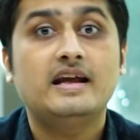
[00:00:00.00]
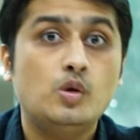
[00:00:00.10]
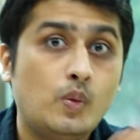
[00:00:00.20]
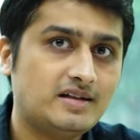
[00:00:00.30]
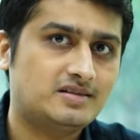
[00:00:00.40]

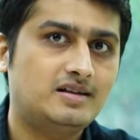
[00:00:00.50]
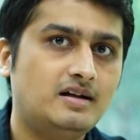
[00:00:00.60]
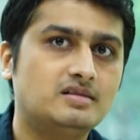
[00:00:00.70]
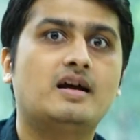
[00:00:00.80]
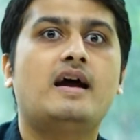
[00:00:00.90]

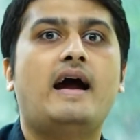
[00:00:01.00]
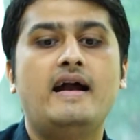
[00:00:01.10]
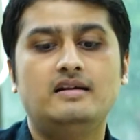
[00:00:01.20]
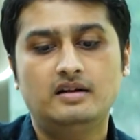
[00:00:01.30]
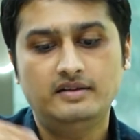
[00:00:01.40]
investors
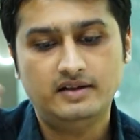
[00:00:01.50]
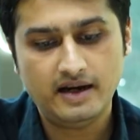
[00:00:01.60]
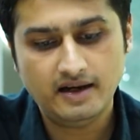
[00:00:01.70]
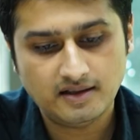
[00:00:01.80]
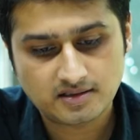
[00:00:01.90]
and the
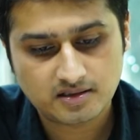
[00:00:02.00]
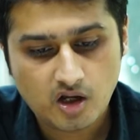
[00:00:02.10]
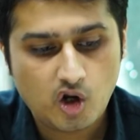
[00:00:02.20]
traders